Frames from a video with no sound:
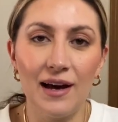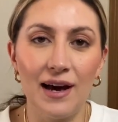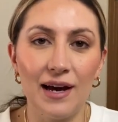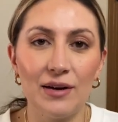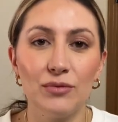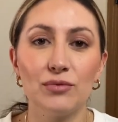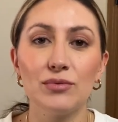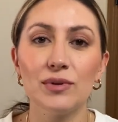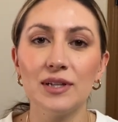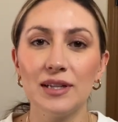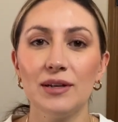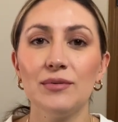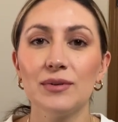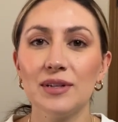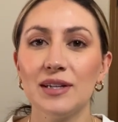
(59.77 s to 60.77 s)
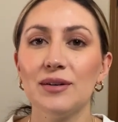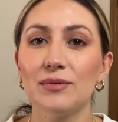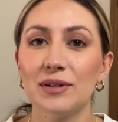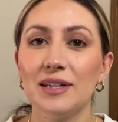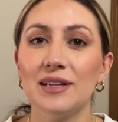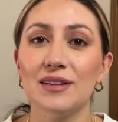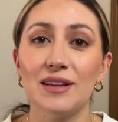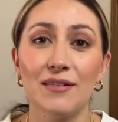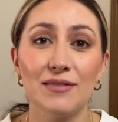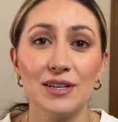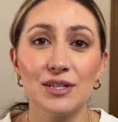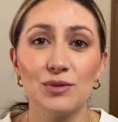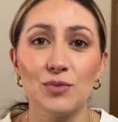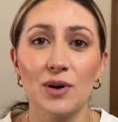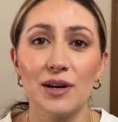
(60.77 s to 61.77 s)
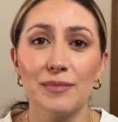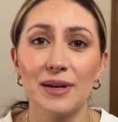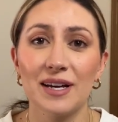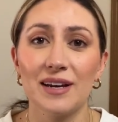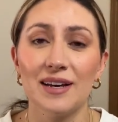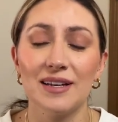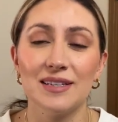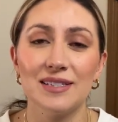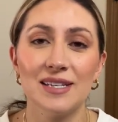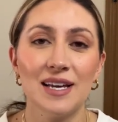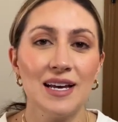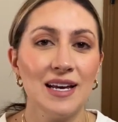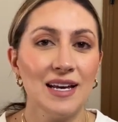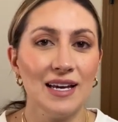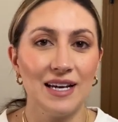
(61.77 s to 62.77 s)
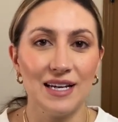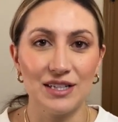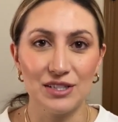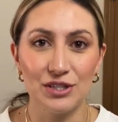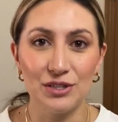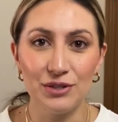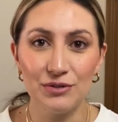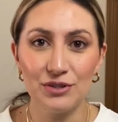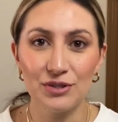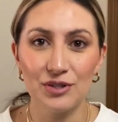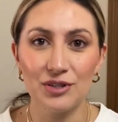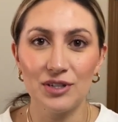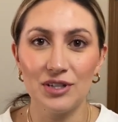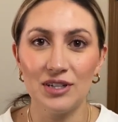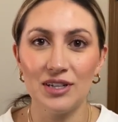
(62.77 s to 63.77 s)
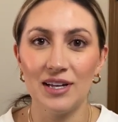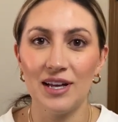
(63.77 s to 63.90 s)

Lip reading: I really, really, really love this one because it's neutral.